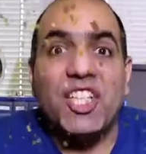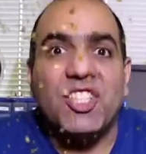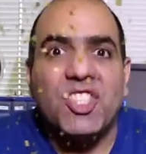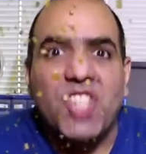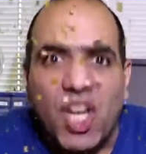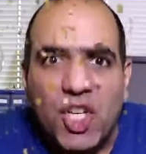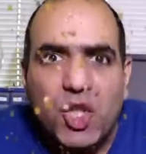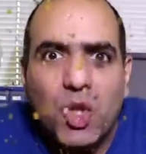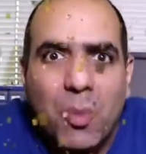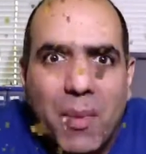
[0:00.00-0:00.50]
Their
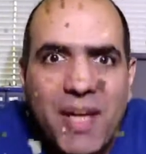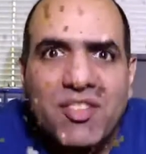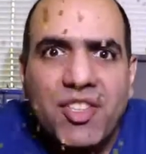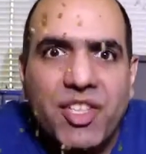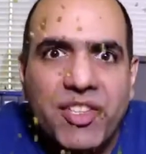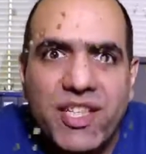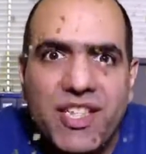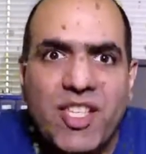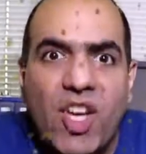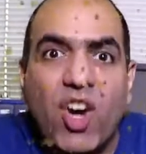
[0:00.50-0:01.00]

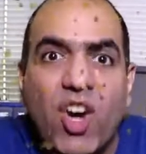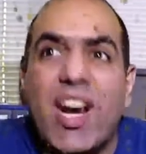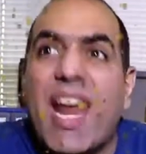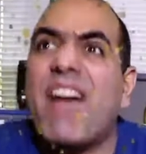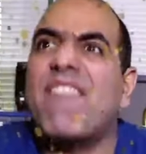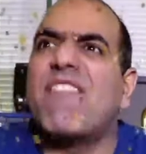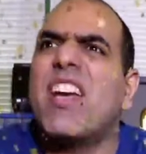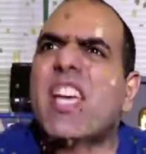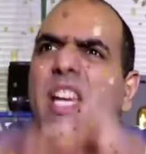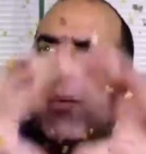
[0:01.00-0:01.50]
documentaries
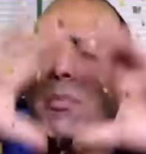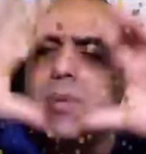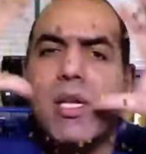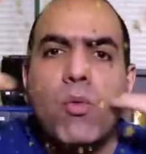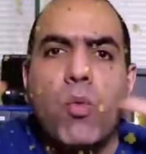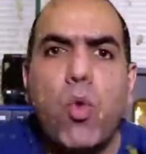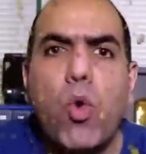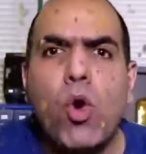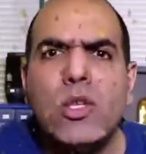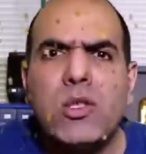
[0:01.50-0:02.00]
are
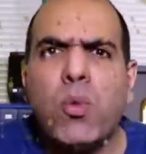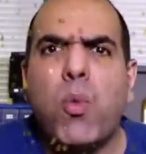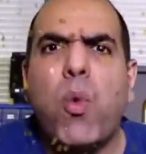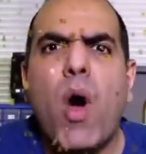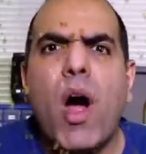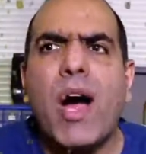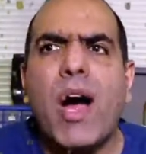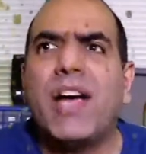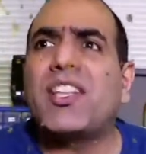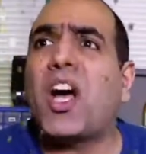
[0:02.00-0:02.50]
available
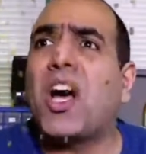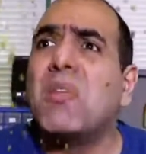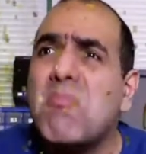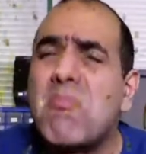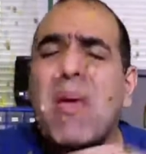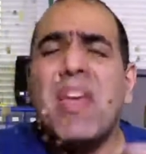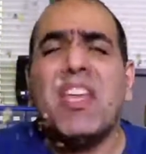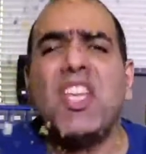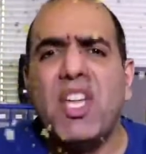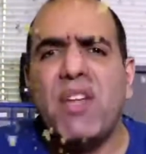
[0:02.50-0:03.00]
worldwide
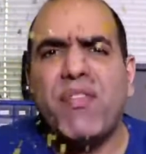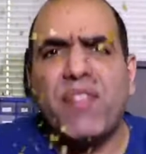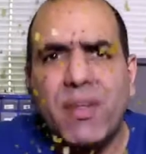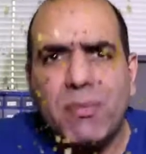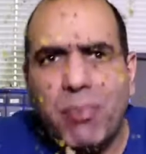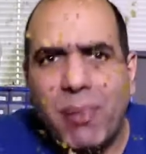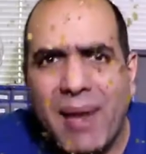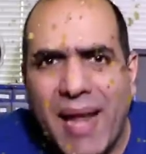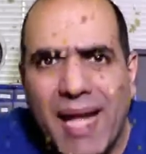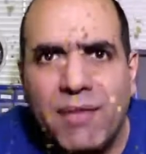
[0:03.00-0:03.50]
on many
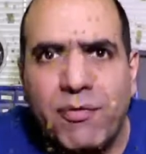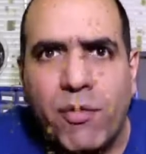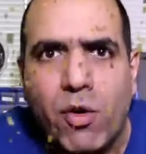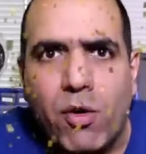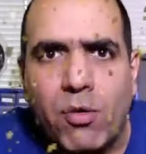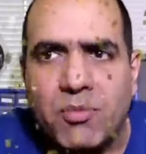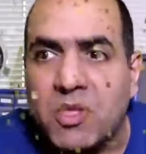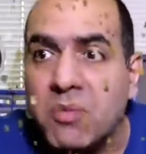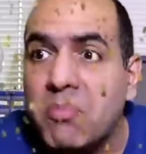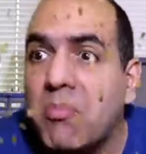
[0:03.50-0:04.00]
different
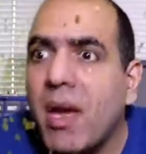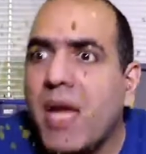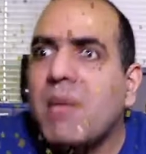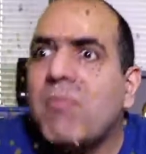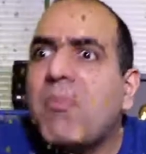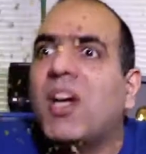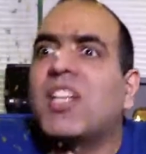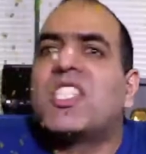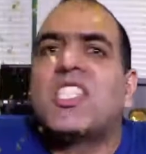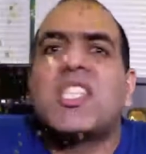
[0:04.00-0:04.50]
platforms,
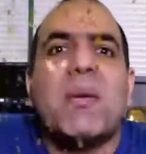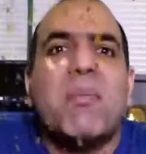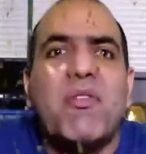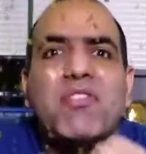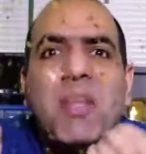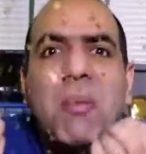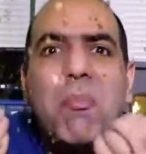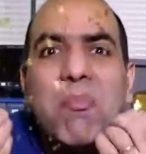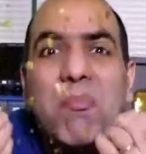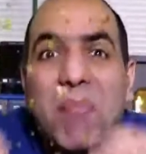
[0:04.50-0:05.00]
made by some
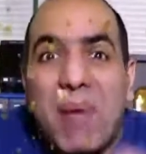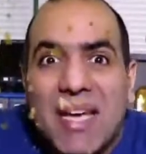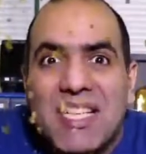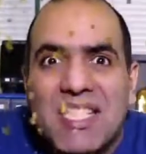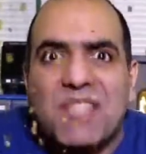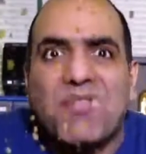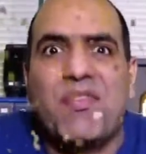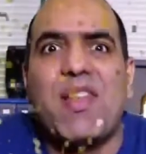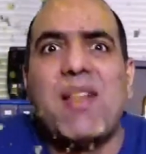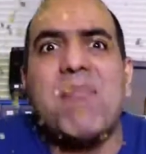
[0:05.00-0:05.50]
of the
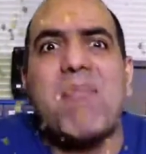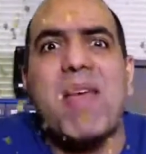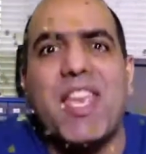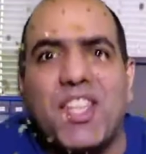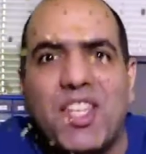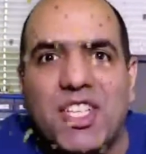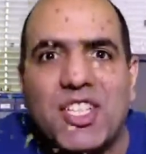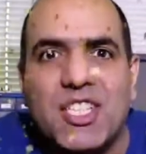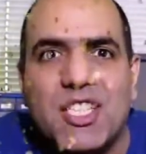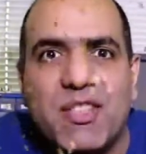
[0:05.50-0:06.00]
best
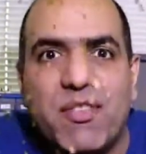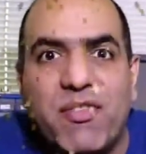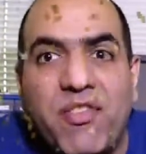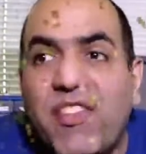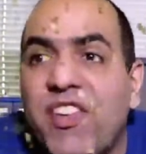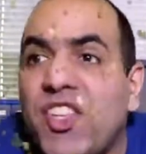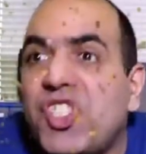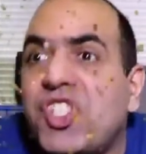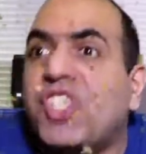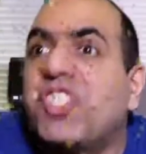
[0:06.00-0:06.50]
filmmakers,
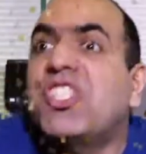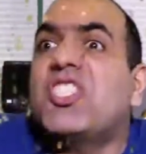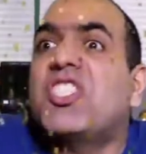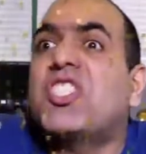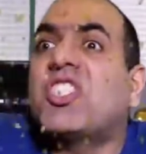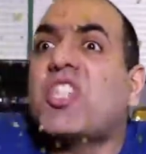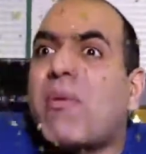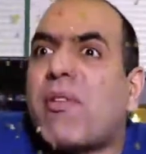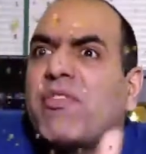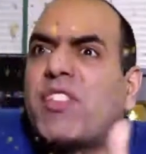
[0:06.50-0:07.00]

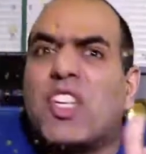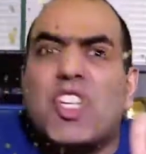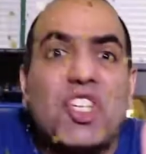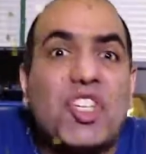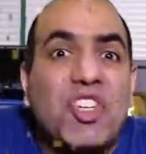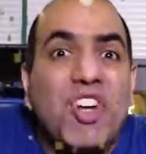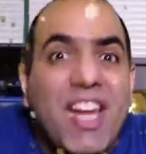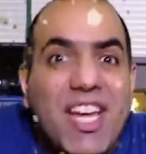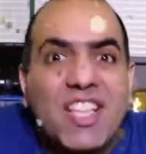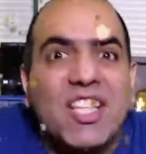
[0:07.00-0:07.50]
featuring some of the
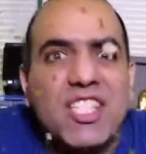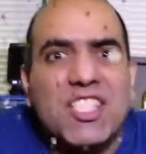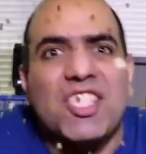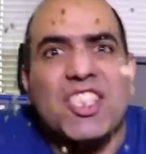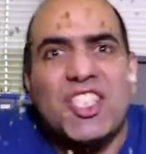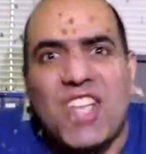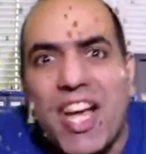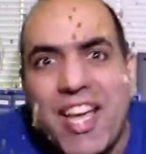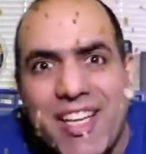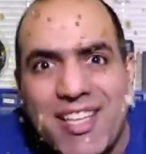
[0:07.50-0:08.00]

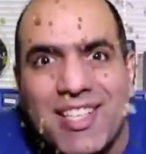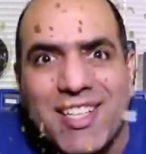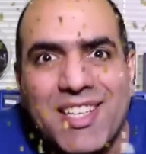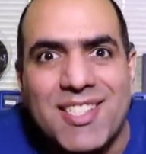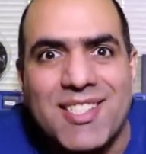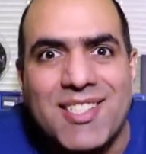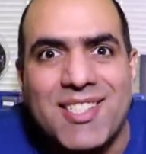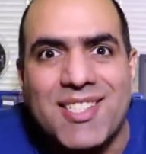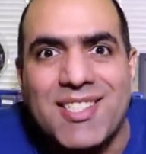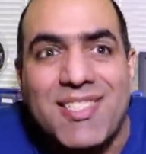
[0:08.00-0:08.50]
greatest
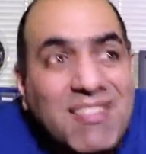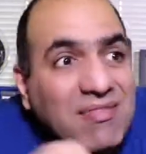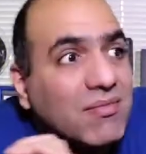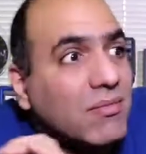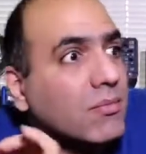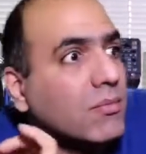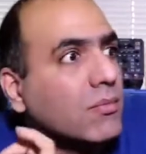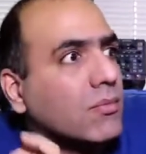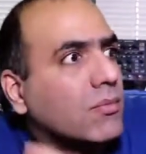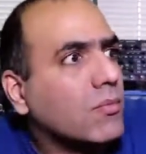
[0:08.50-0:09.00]
scientists. I bet
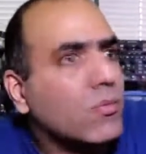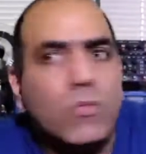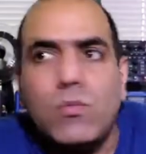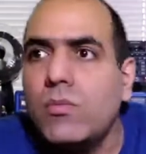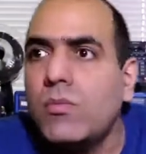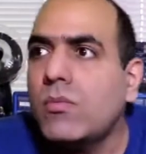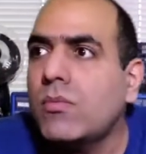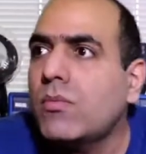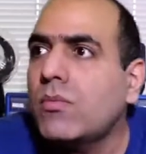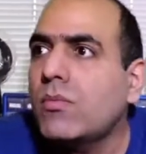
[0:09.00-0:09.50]
you don't know
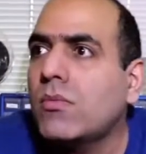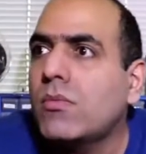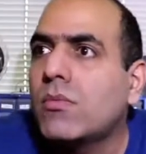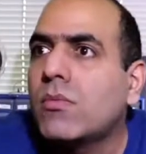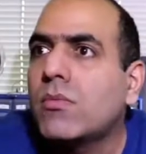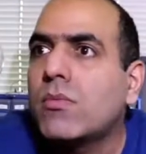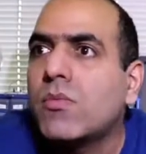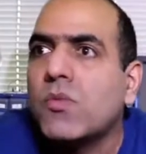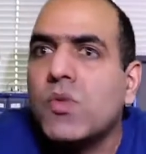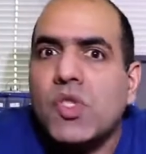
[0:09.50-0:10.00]
any of
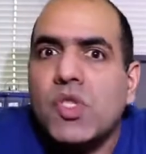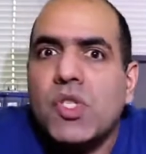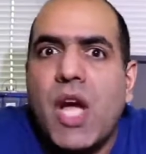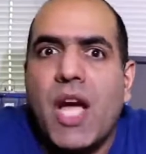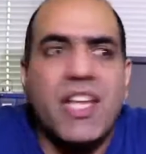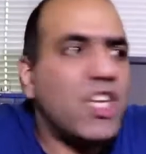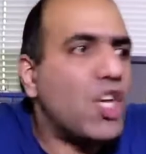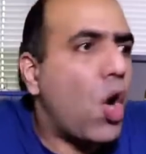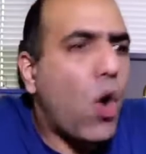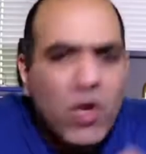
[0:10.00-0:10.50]
them.
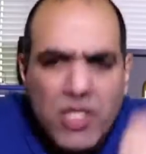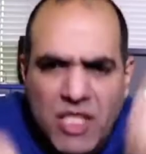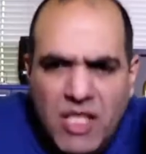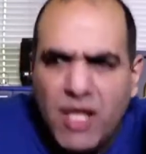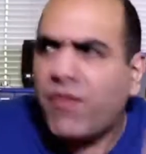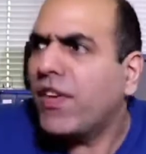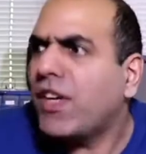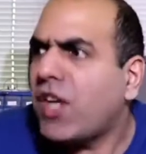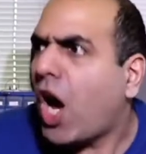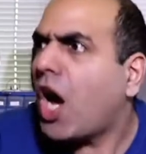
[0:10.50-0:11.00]
I know
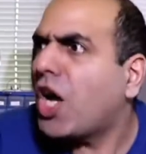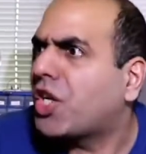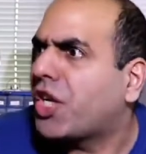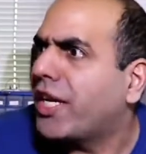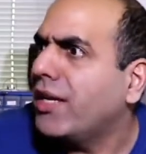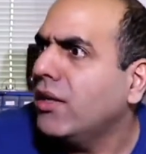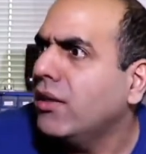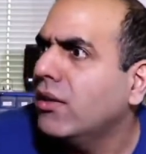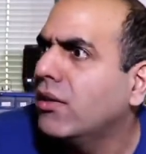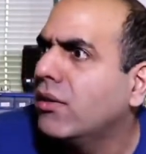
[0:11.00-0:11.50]
Stephen
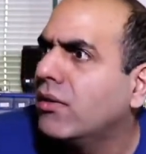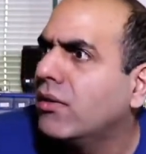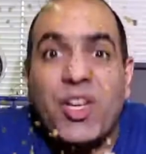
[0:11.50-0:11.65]
Hawking.